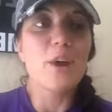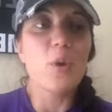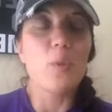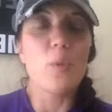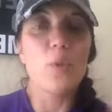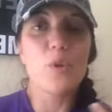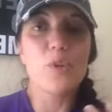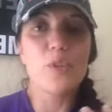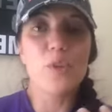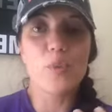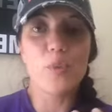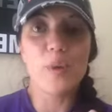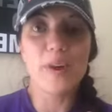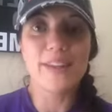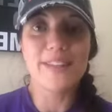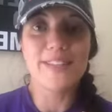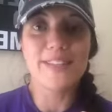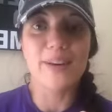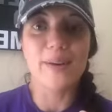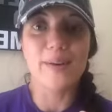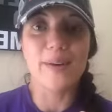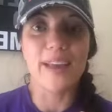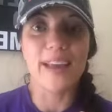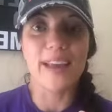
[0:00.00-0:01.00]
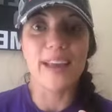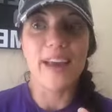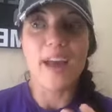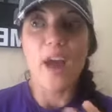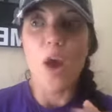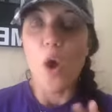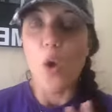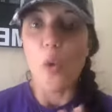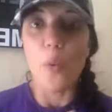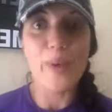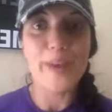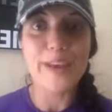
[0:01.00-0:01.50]
we're the ones going,
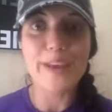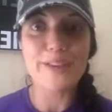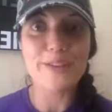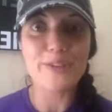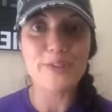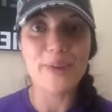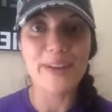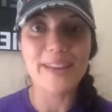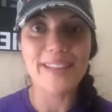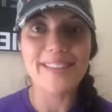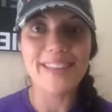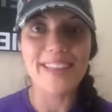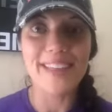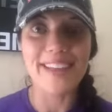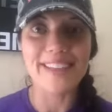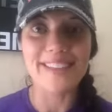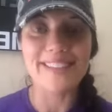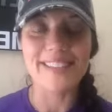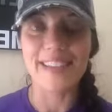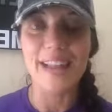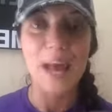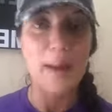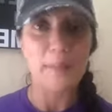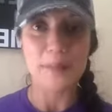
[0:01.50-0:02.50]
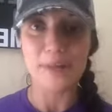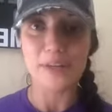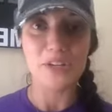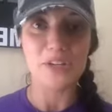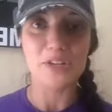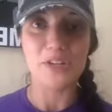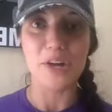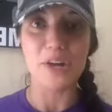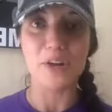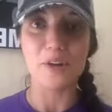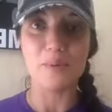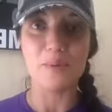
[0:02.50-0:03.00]
we can drink this and I'm going to
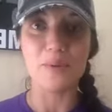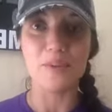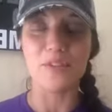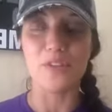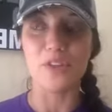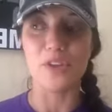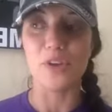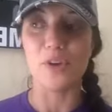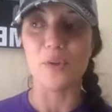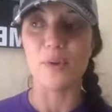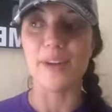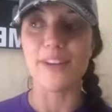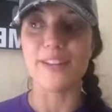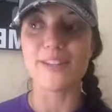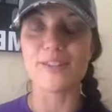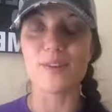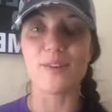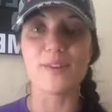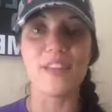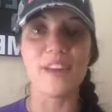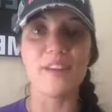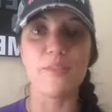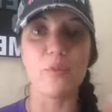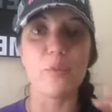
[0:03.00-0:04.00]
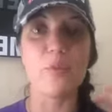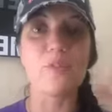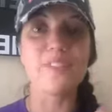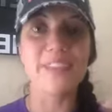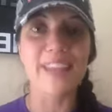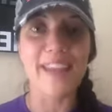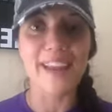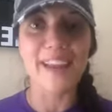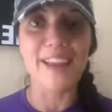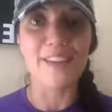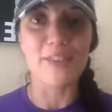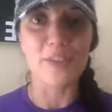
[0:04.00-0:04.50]
share it with you. And so they, we've
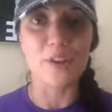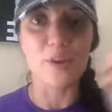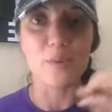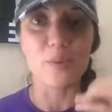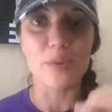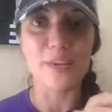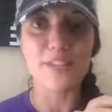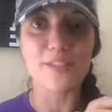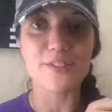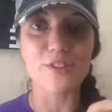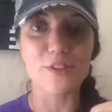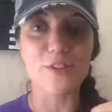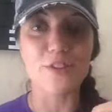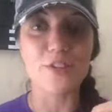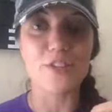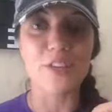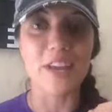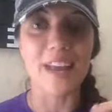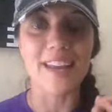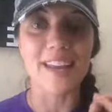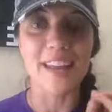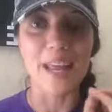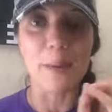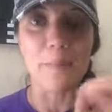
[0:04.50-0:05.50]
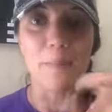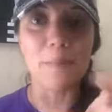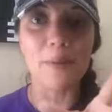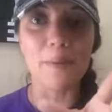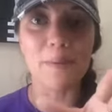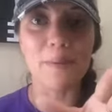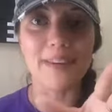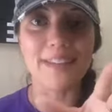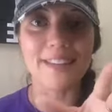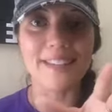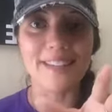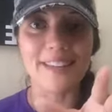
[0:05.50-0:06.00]
taken their research and
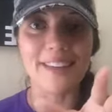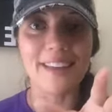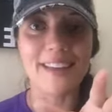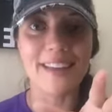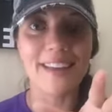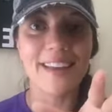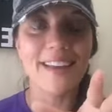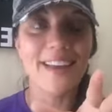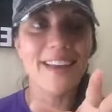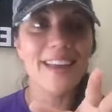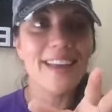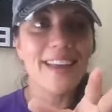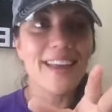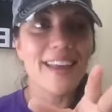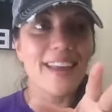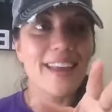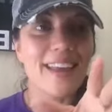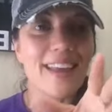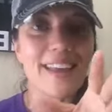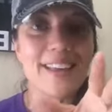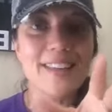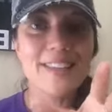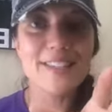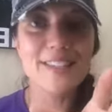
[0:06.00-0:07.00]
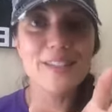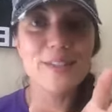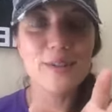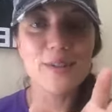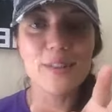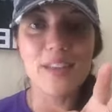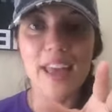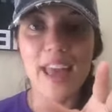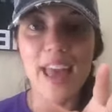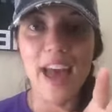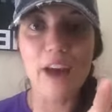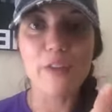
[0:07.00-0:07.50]
implemented it into
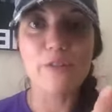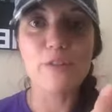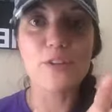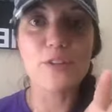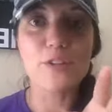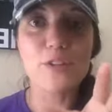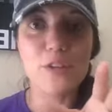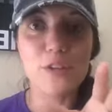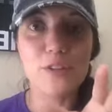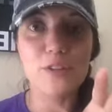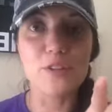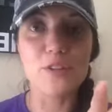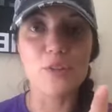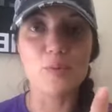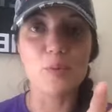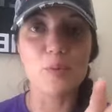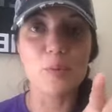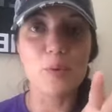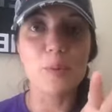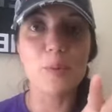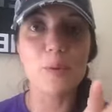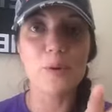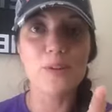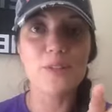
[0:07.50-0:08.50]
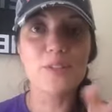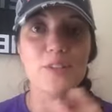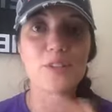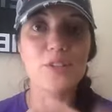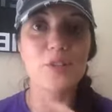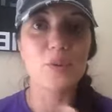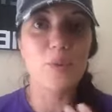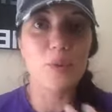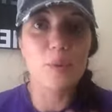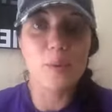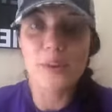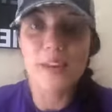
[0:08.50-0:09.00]
the average consumable person
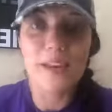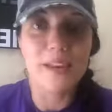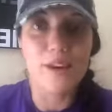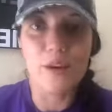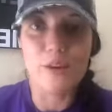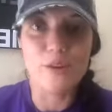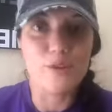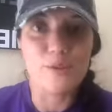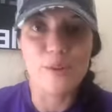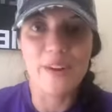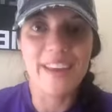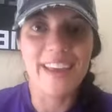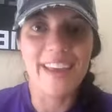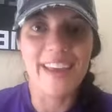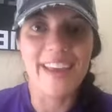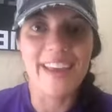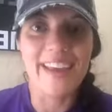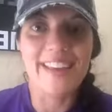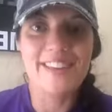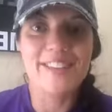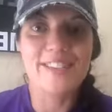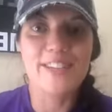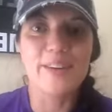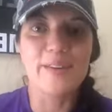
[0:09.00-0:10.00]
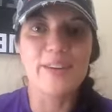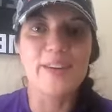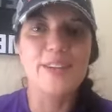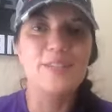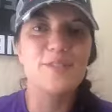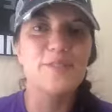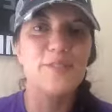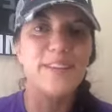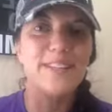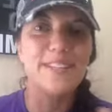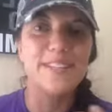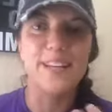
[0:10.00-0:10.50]
to where we can all drink it. And so
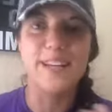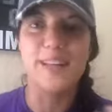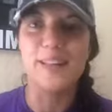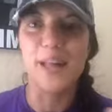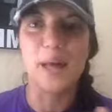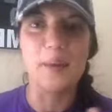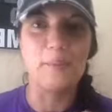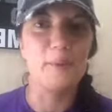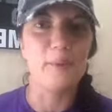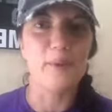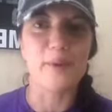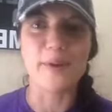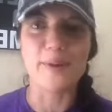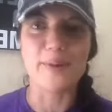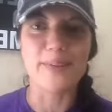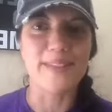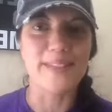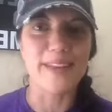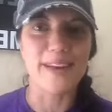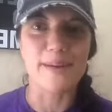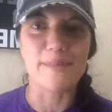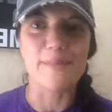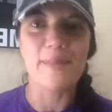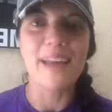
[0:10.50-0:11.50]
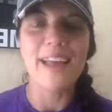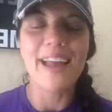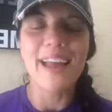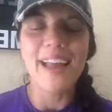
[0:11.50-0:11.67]
it's fun to collaborate with them.